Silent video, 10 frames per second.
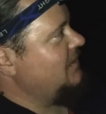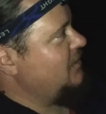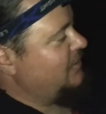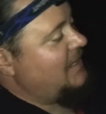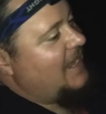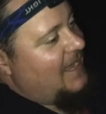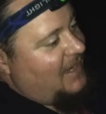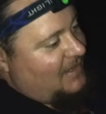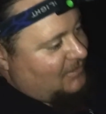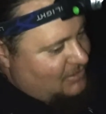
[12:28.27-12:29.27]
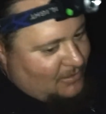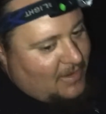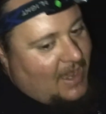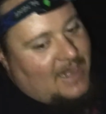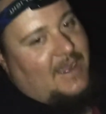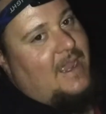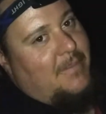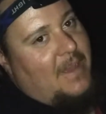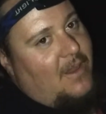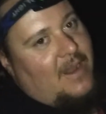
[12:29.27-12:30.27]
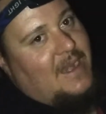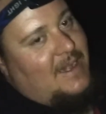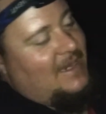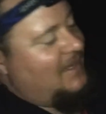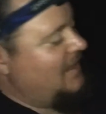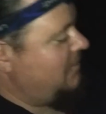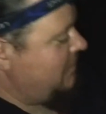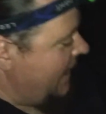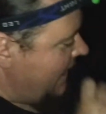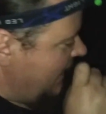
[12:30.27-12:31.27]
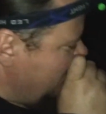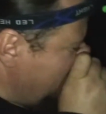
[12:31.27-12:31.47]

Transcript: 3-day, 2-night camp out. I needed it bad.